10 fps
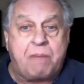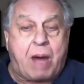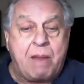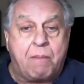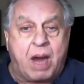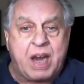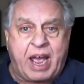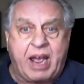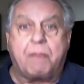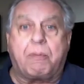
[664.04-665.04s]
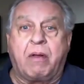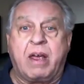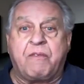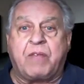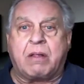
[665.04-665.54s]
by Monday, I
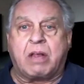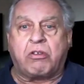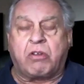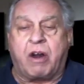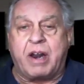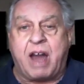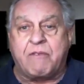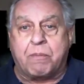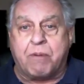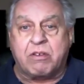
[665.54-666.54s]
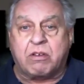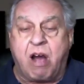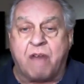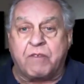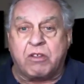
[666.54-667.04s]
believe. They started having press
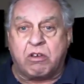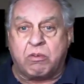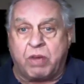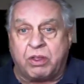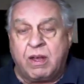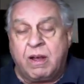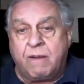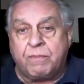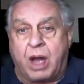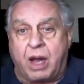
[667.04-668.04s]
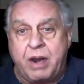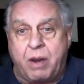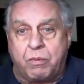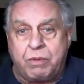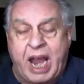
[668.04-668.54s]
conferences with
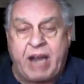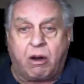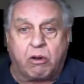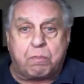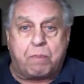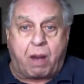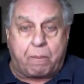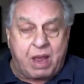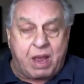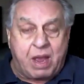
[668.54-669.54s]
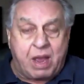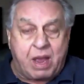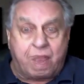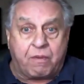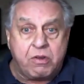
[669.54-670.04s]
NATO's people
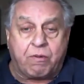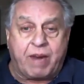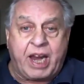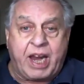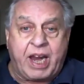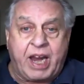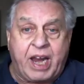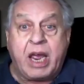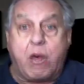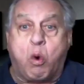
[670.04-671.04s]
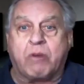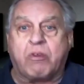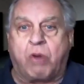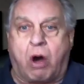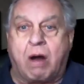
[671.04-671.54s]
from Ukraine in
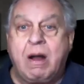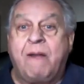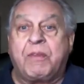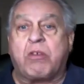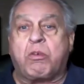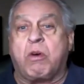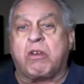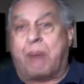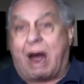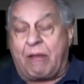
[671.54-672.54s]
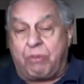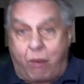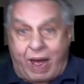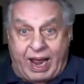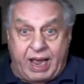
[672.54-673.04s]
Warsaw. This was, by the
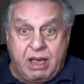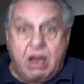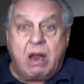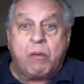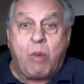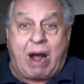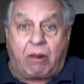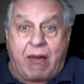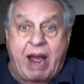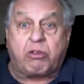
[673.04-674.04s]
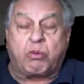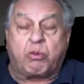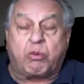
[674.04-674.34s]
way, while last weekend,